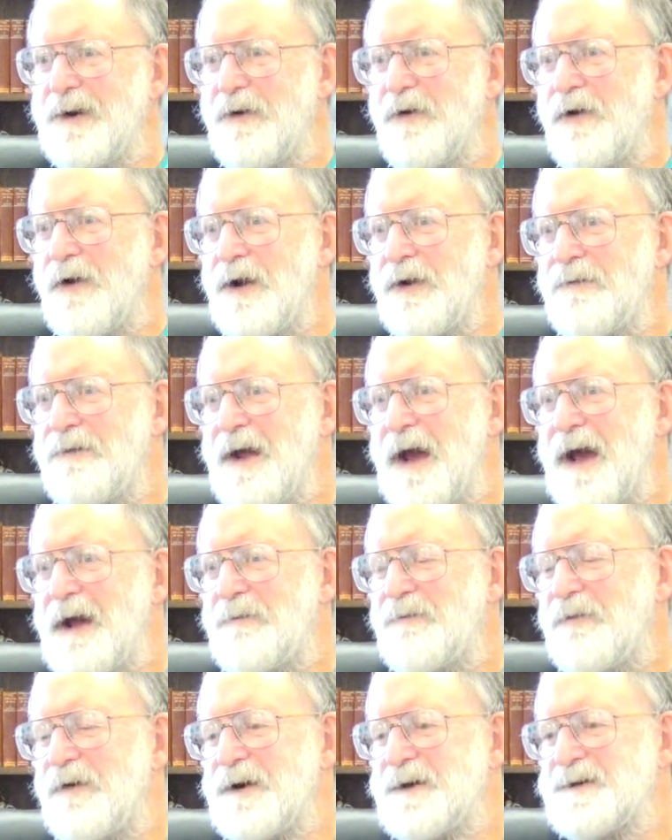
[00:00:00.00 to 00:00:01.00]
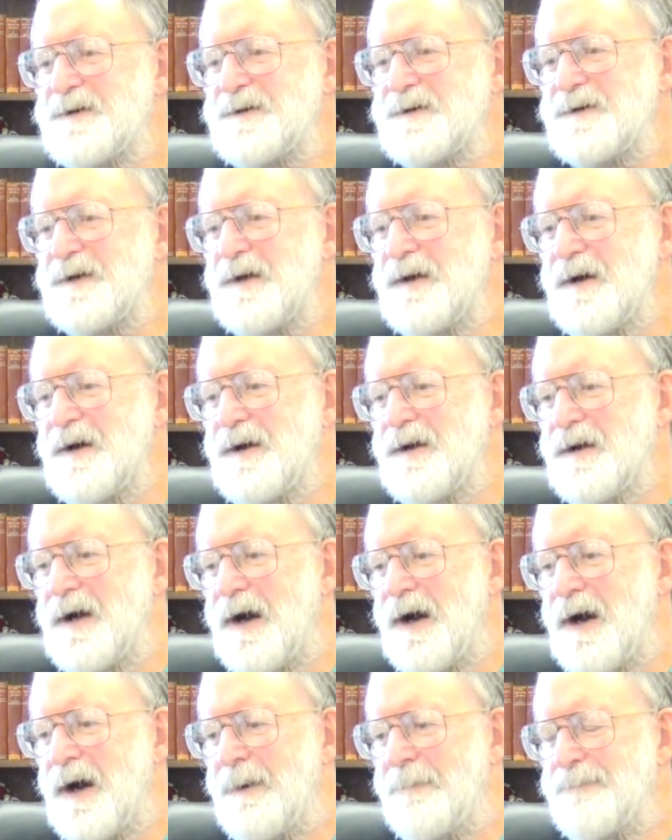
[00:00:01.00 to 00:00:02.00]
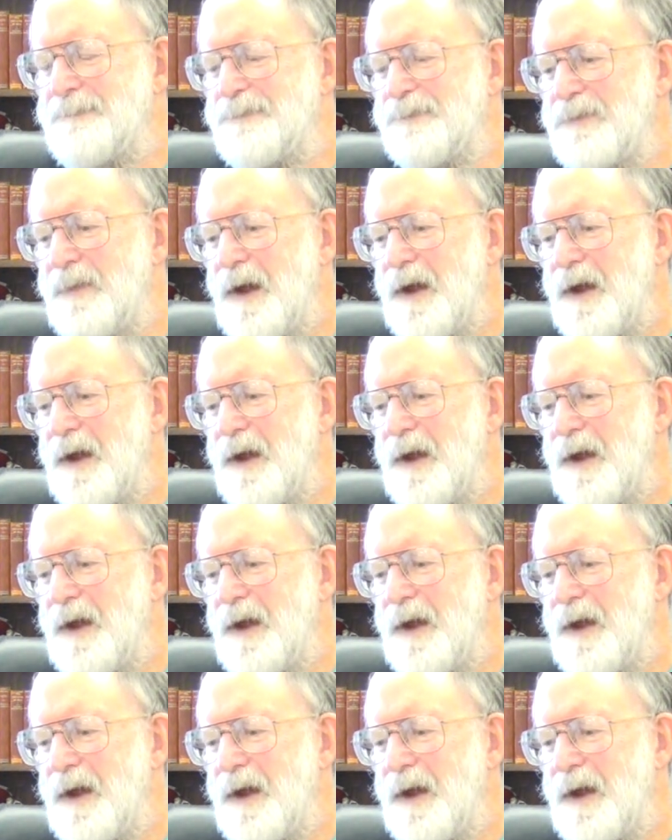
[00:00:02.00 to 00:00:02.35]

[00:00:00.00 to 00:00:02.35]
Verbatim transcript: All, of that was um,